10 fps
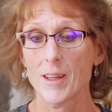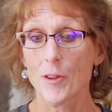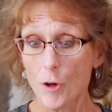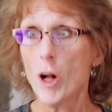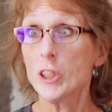
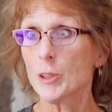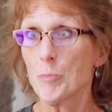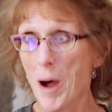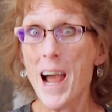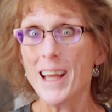They're all
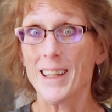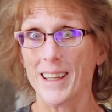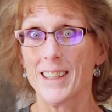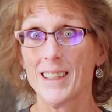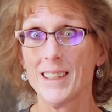smiling.
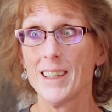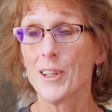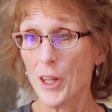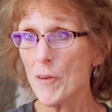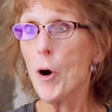
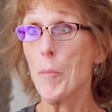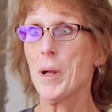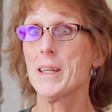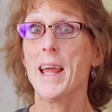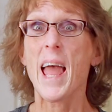They've all
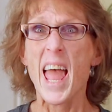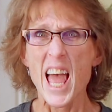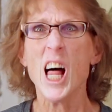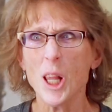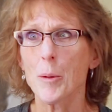been to
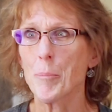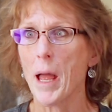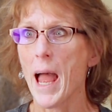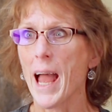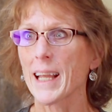hell and
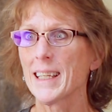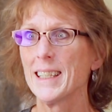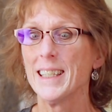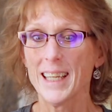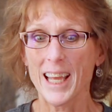back,
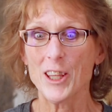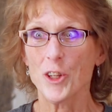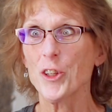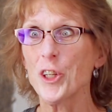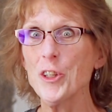and
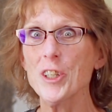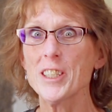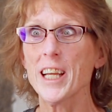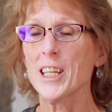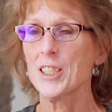they're here
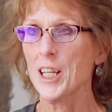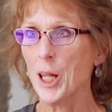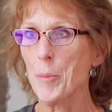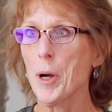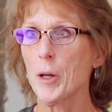today to
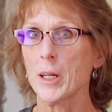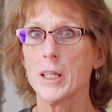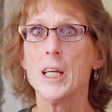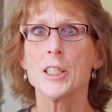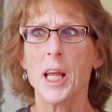tell about it,
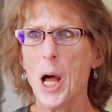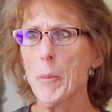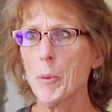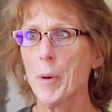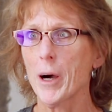to
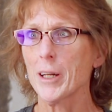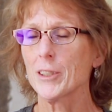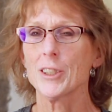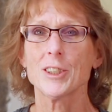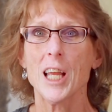help about it,
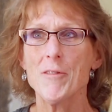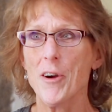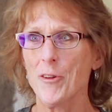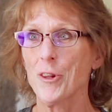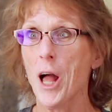to save
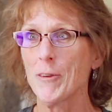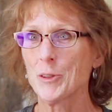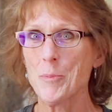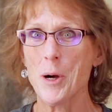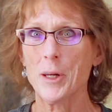other lives
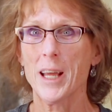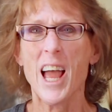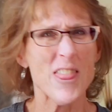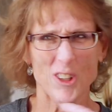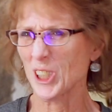about it,
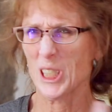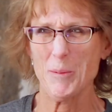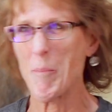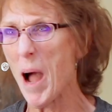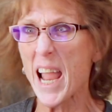and they're
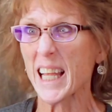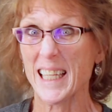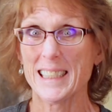smiling.